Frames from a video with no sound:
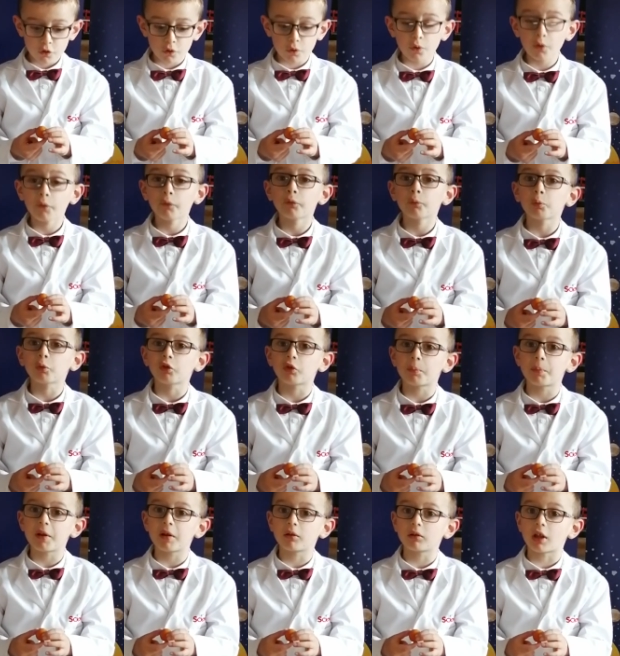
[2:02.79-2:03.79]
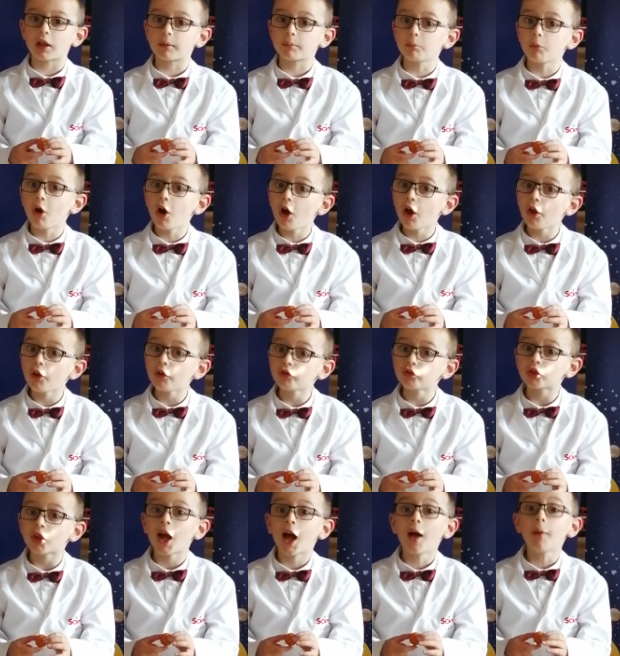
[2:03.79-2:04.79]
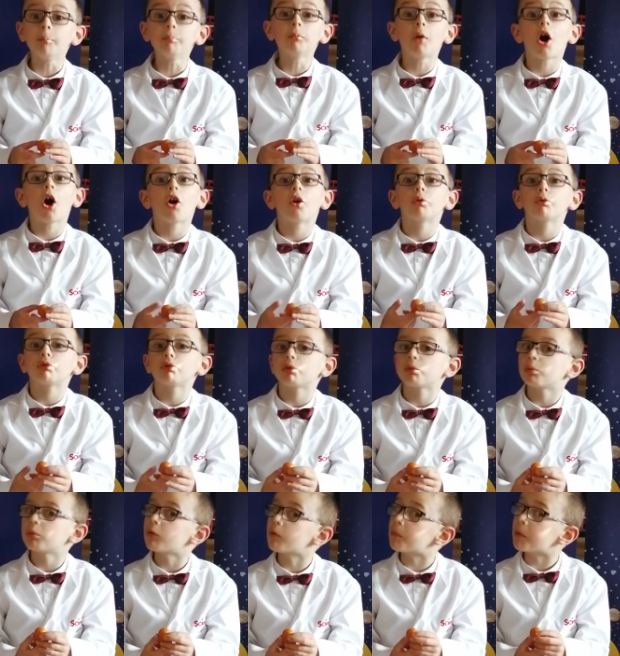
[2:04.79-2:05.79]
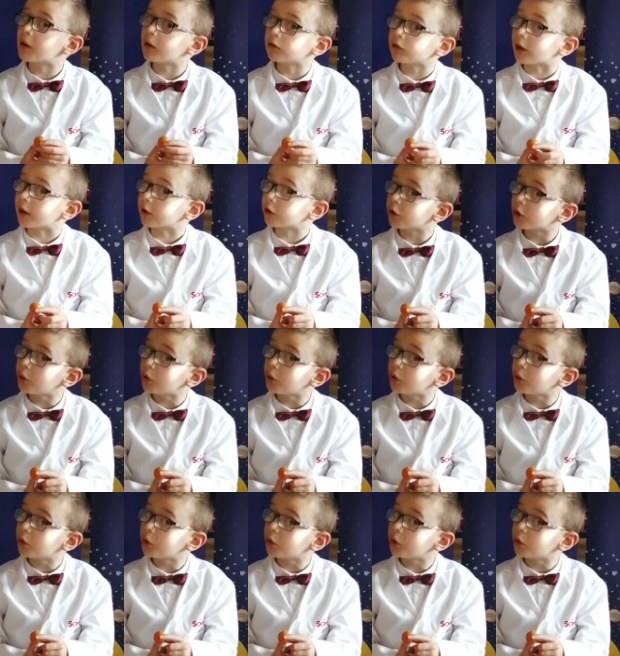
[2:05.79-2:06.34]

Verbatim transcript: Earth was a bit like Mars, Mars was a bit like